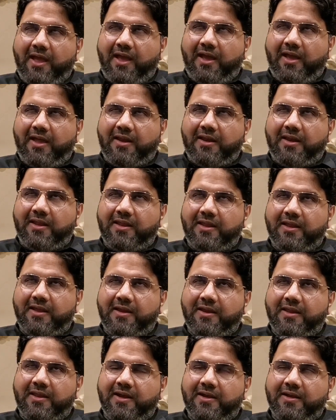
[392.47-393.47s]
and he
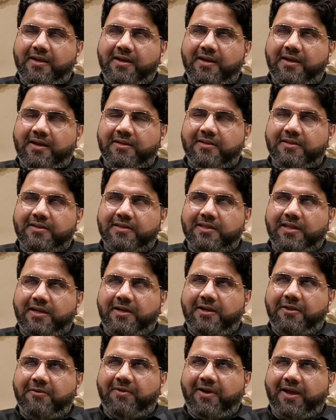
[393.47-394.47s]
created the
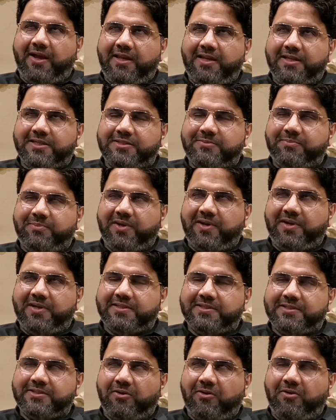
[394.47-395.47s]
divine
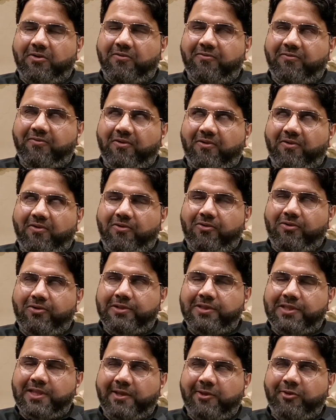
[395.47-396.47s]
spirits of
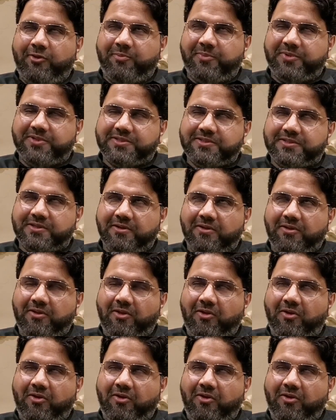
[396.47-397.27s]
all the humans